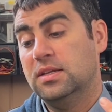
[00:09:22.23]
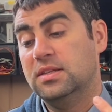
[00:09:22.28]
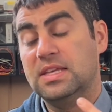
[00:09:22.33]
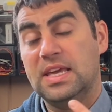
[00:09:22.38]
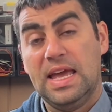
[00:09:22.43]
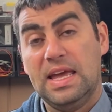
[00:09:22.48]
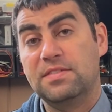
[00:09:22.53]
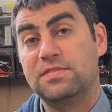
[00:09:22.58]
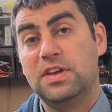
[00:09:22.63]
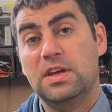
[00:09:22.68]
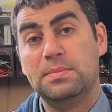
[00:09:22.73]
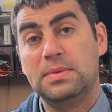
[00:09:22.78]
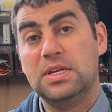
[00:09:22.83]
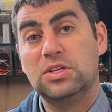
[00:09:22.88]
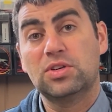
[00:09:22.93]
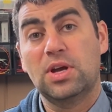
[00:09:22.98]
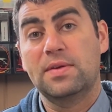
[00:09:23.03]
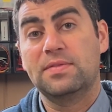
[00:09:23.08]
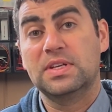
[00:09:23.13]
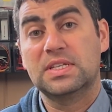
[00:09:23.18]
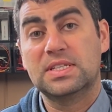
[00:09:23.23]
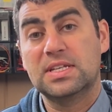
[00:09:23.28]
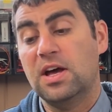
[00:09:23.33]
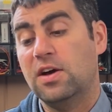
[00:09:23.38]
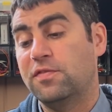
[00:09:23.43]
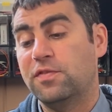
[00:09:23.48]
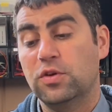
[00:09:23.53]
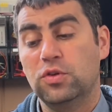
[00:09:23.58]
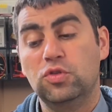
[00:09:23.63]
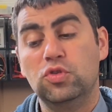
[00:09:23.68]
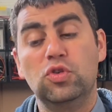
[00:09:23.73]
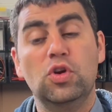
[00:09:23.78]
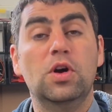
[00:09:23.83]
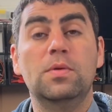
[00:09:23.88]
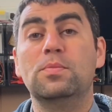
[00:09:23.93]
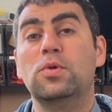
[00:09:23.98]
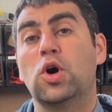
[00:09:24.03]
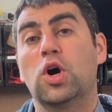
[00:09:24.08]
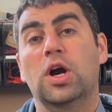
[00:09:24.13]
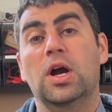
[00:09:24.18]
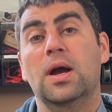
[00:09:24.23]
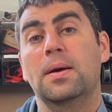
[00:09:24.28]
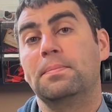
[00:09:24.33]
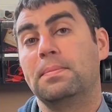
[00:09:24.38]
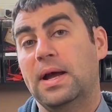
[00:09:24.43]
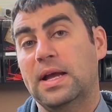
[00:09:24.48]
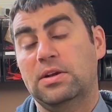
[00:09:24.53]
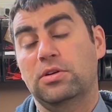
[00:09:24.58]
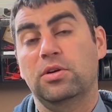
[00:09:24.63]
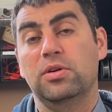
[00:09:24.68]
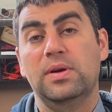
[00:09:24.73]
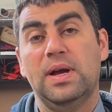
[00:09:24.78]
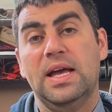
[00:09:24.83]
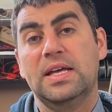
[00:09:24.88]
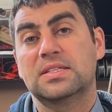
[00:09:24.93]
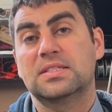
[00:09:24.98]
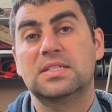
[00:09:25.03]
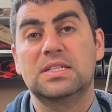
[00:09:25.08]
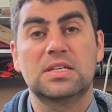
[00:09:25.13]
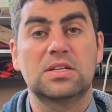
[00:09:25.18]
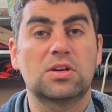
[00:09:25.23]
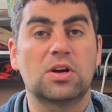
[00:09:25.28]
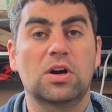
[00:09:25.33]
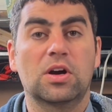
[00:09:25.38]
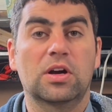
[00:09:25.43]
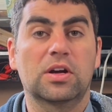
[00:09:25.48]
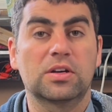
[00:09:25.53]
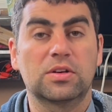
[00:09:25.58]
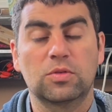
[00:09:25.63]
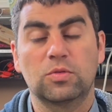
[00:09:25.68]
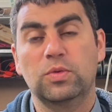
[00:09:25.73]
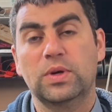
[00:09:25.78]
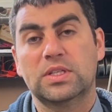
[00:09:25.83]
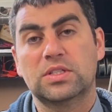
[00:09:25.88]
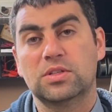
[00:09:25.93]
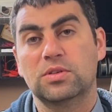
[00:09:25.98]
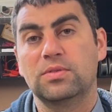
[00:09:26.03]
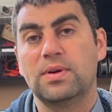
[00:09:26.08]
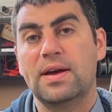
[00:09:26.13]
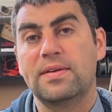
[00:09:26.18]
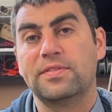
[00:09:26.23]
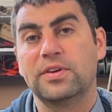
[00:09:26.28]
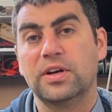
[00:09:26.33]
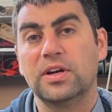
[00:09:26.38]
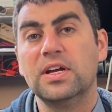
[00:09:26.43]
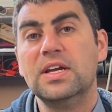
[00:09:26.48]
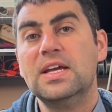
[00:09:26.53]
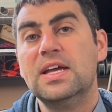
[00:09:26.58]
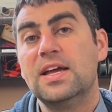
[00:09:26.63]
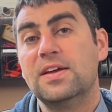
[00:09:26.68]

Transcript: the NVMe drive itself, no more micro SD card whatsoever.